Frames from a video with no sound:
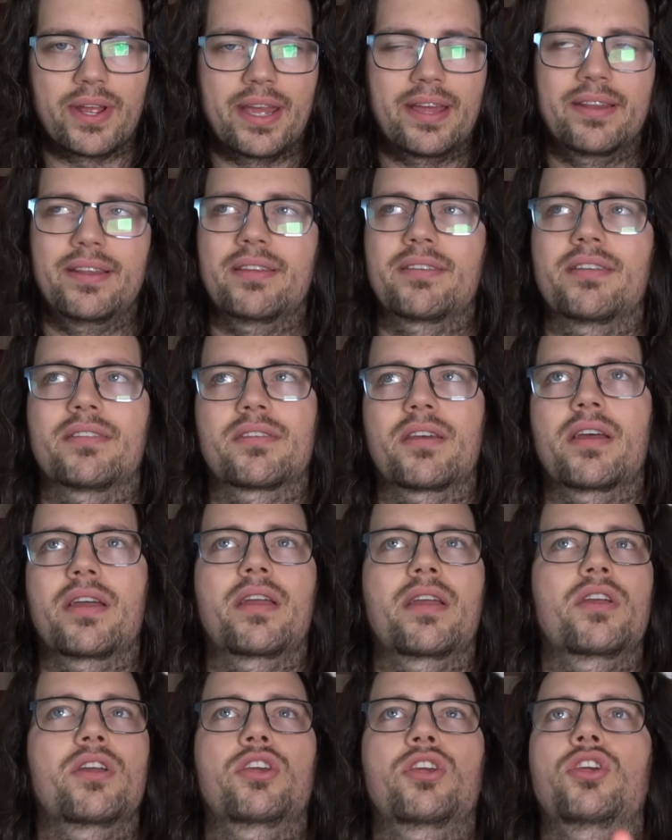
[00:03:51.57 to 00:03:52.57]
and this is
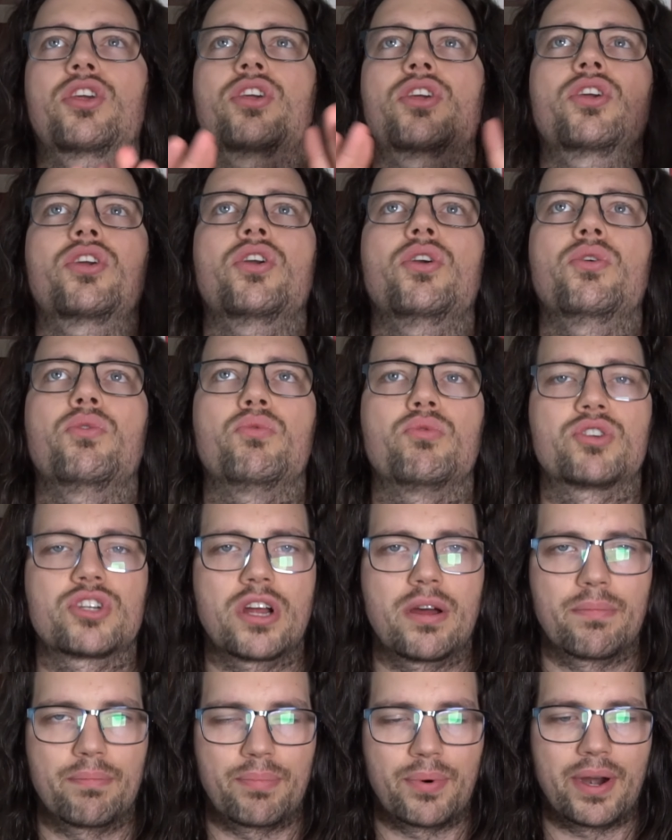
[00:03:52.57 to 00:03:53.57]
a huge
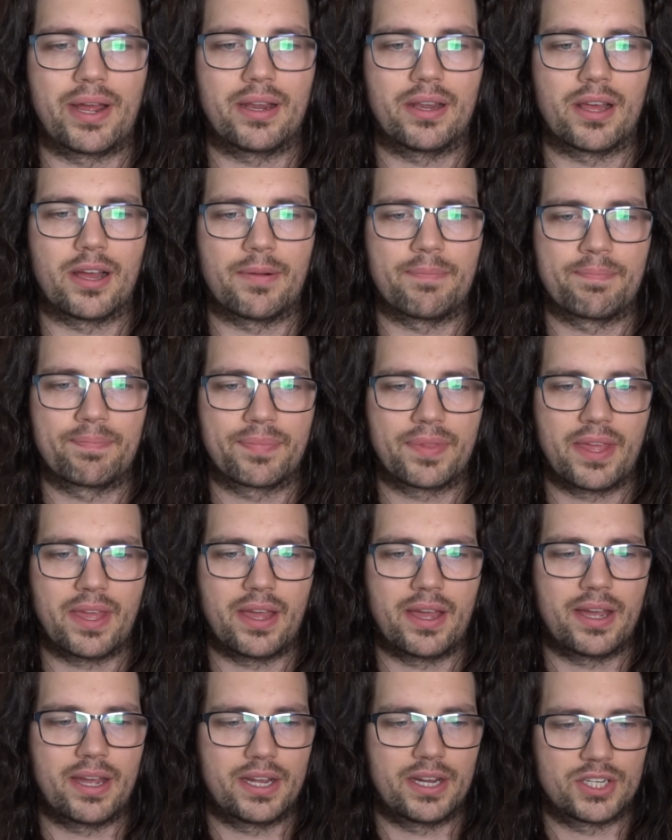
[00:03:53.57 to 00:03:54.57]
umbrella
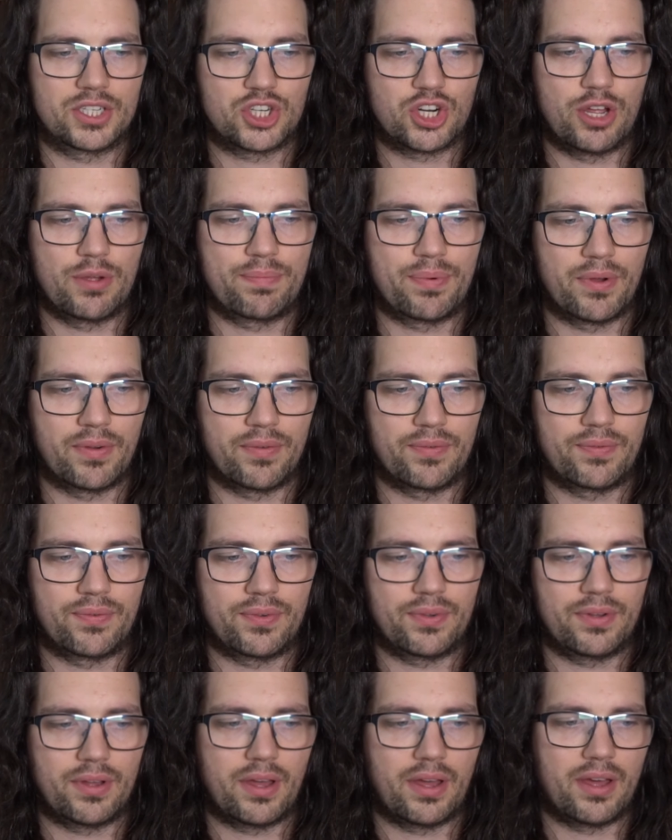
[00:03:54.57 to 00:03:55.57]
type of
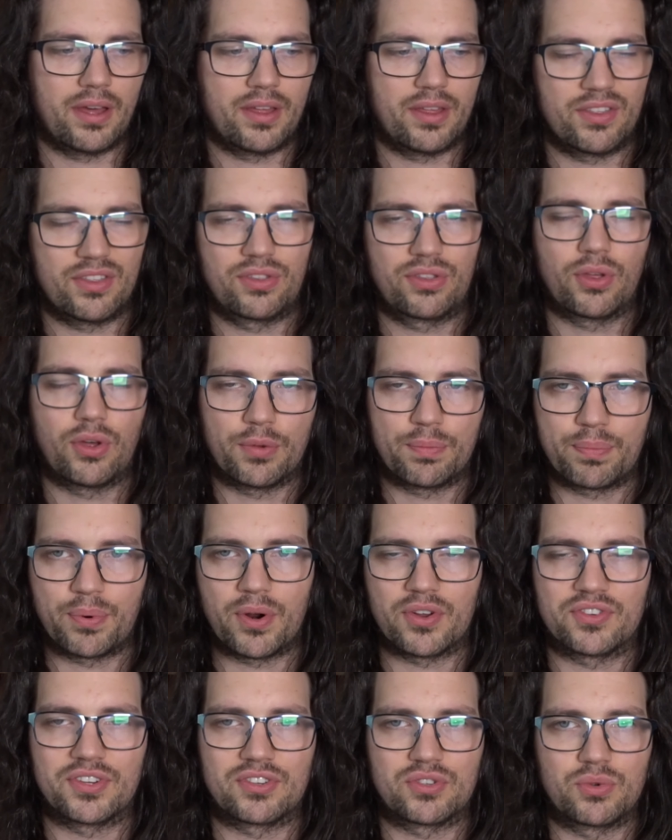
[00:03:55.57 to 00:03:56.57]
thought
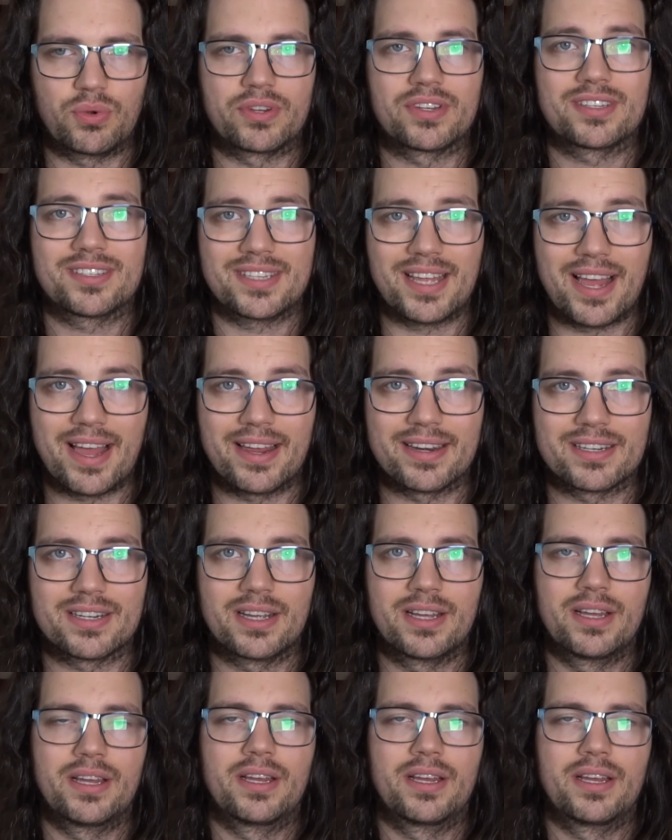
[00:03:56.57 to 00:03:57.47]
process to understand.